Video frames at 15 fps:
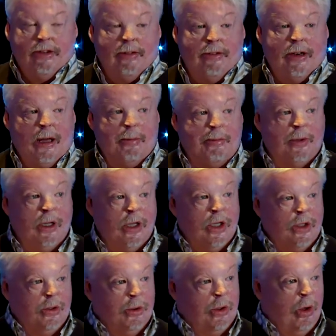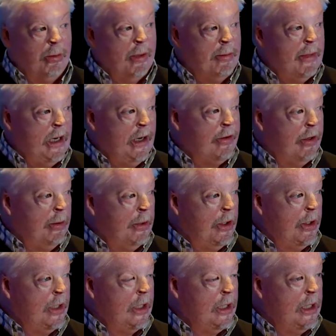I've given up doing all my military
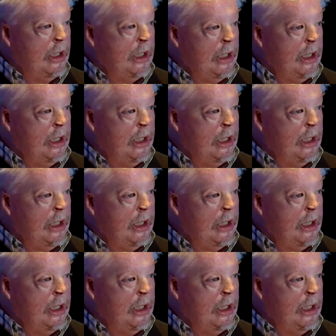work.